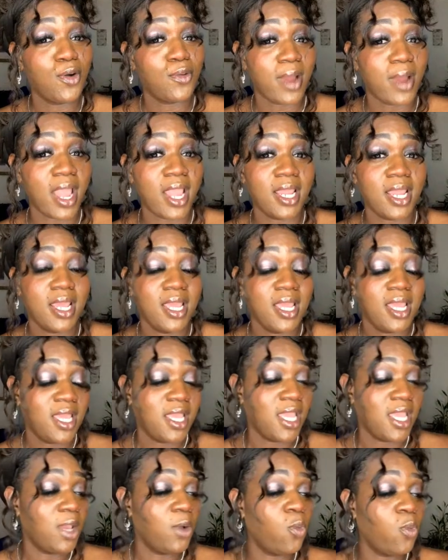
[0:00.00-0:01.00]
right
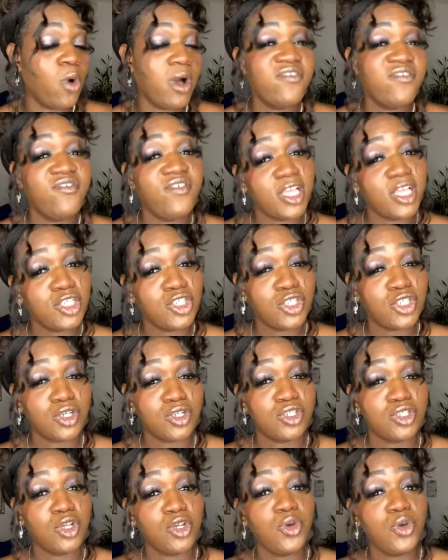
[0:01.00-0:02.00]
in one venture.
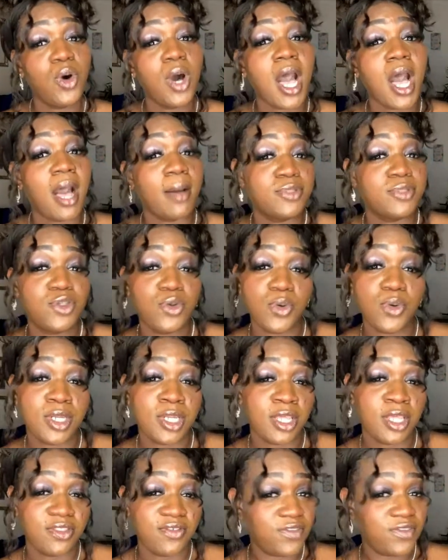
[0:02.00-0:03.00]
So you'll hop to
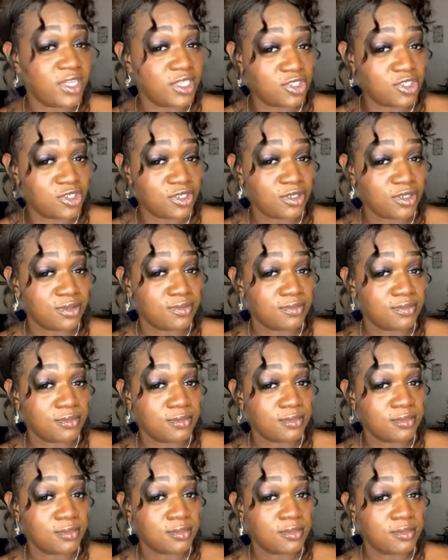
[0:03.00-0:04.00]
another venture.
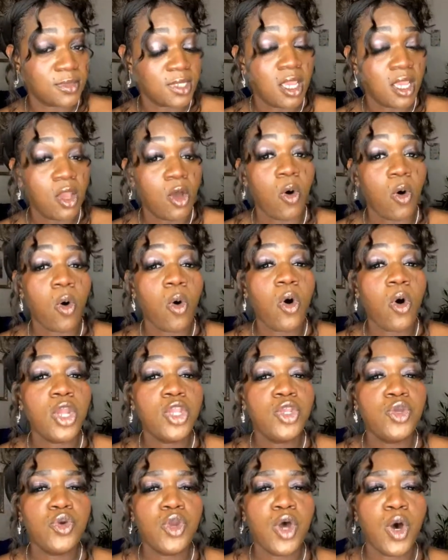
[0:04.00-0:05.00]
Or
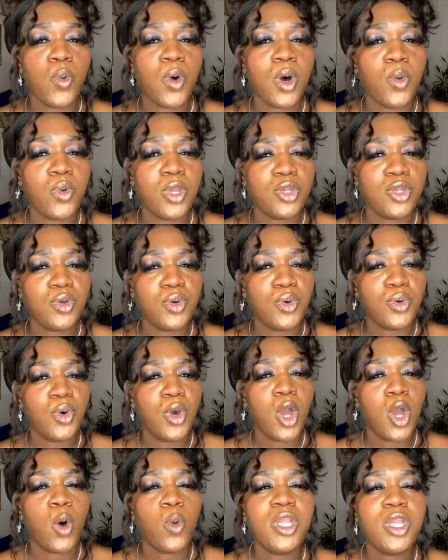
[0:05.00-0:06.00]
you know what we do?
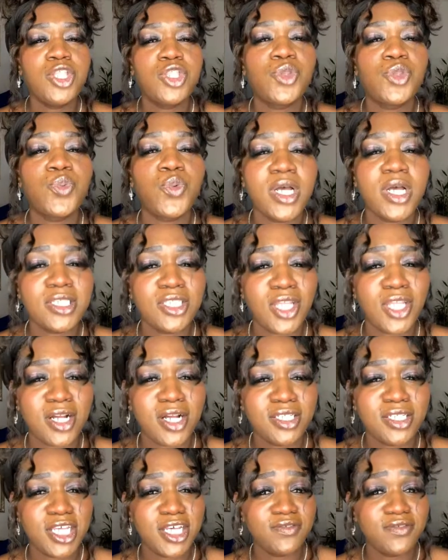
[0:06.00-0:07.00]
We thrust
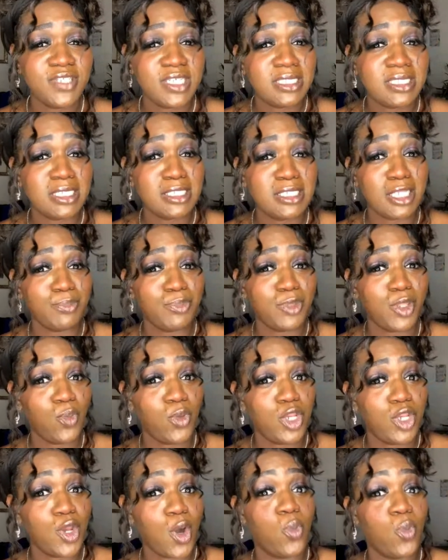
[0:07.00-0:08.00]
ourselves into something
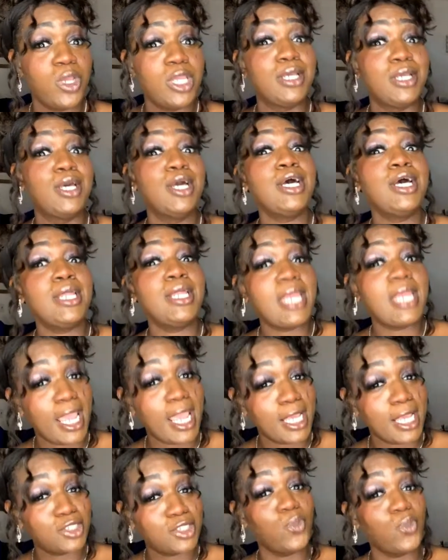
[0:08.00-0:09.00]
we know we good
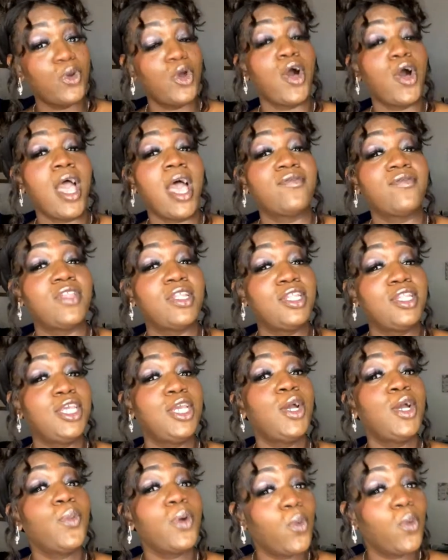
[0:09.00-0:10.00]
at. So we don't have to
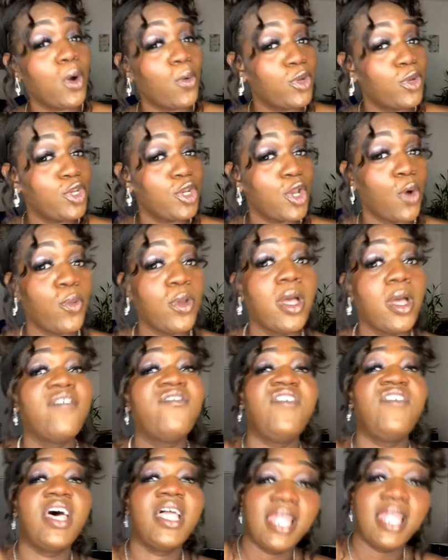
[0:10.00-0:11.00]
deal with what we know we are
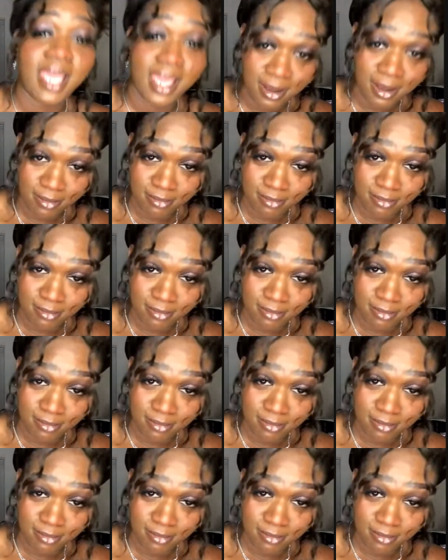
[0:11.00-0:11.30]
fail at.